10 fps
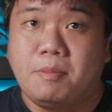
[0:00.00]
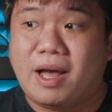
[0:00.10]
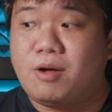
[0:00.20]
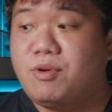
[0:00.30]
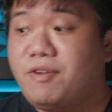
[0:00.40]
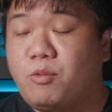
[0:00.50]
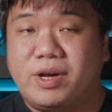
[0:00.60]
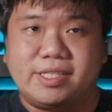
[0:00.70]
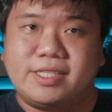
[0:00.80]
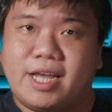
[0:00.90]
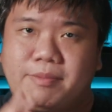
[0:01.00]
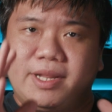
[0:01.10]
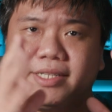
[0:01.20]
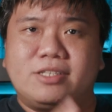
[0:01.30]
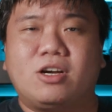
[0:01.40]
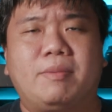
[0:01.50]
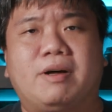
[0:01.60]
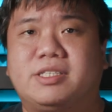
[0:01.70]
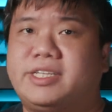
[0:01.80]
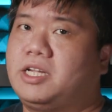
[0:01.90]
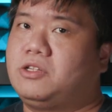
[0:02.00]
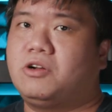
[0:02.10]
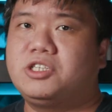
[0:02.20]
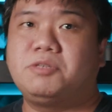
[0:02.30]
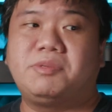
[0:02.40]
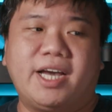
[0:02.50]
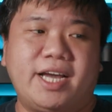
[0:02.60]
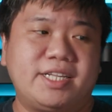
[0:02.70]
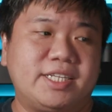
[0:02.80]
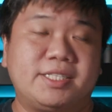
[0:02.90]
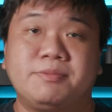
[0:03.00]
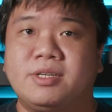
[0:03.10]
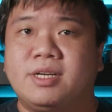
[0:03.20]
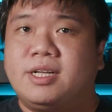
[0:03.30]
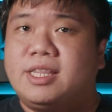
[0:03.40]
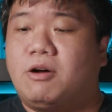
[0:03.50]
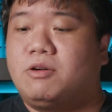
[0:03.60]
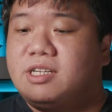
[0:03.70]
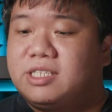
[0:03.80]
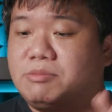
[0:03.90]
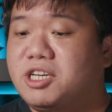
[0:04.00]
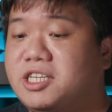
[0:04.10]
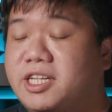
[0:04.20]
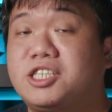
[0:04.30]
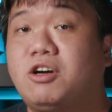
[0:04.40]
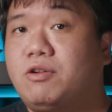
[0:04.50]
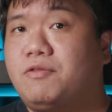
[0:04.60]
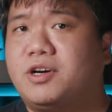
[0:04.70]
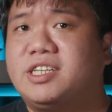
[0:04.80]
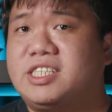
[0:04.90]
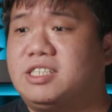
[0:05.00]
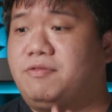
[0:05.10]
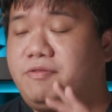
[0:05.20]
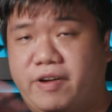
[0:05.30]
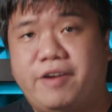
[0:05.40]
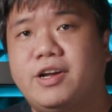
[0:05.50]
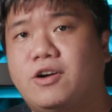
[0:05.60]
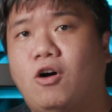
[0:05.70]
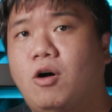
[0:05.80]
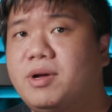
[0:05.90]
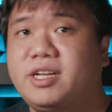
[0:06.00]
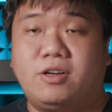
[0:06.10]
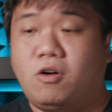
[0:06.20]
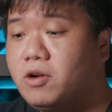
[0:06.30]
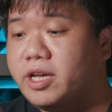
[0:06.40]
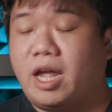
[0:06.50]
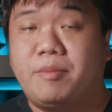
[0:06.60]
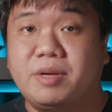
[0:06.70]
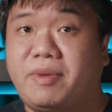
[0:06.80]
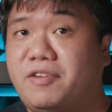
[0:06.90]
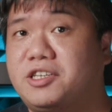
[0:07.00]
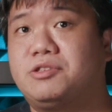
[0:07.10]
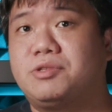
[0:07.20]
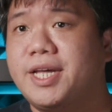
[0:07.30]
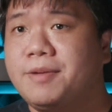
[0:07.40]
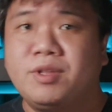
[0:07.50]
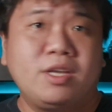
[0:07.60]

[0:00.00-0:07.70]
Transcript: But without wasting time, let's talk about the technology behind this. Now, subject detection autofocus is very common in all the camera manufacturers today.